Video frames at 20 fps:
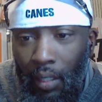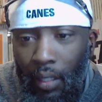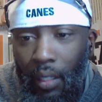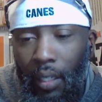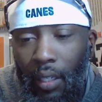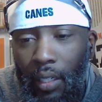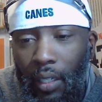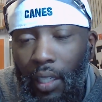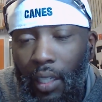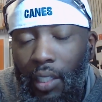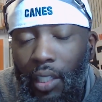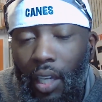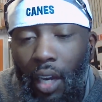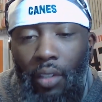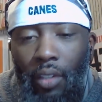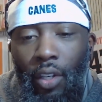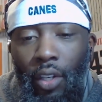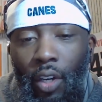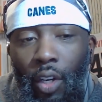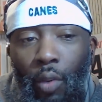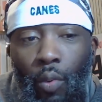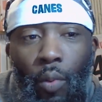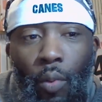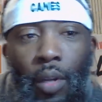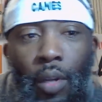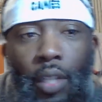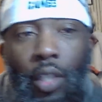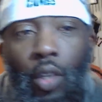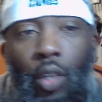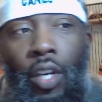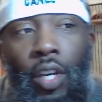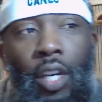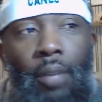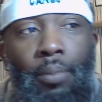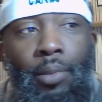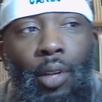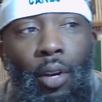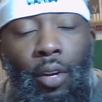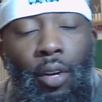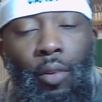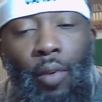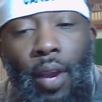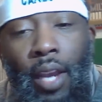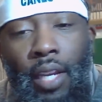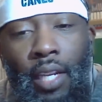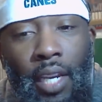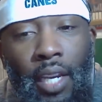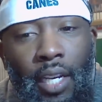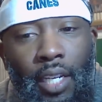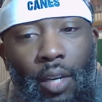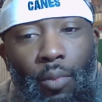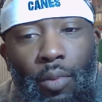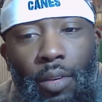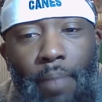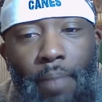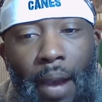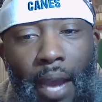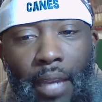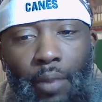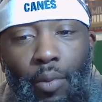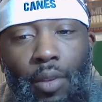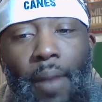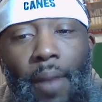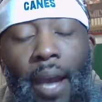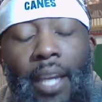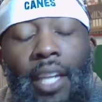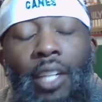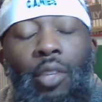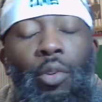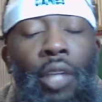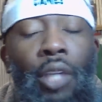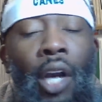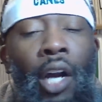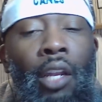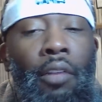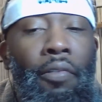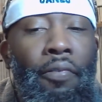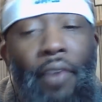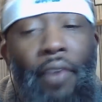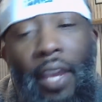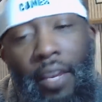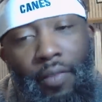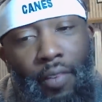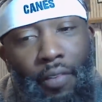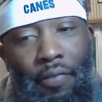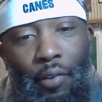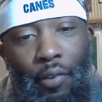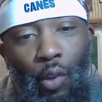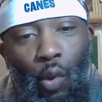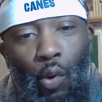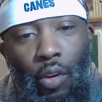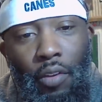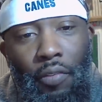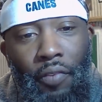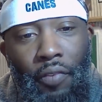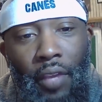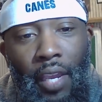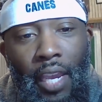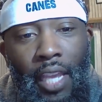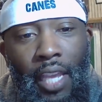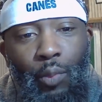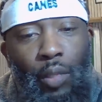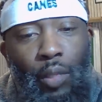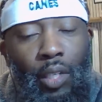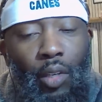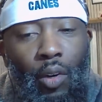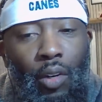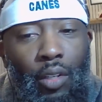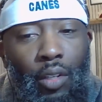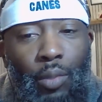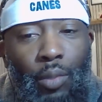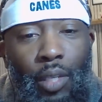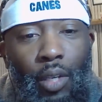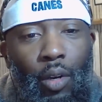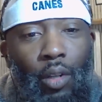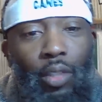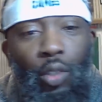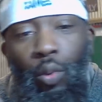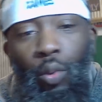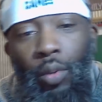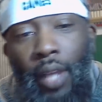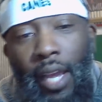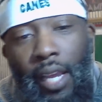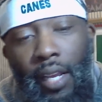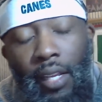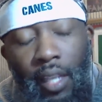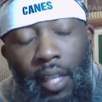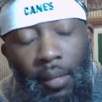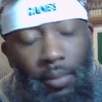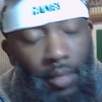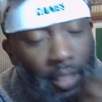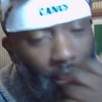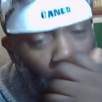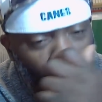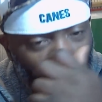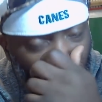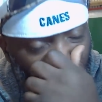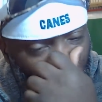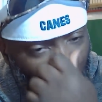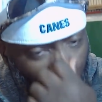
He did y'all dirty. Well, we're doing him dirty right now because we about to do y'all a favor, Florida fans. We gonna do like Clemson doing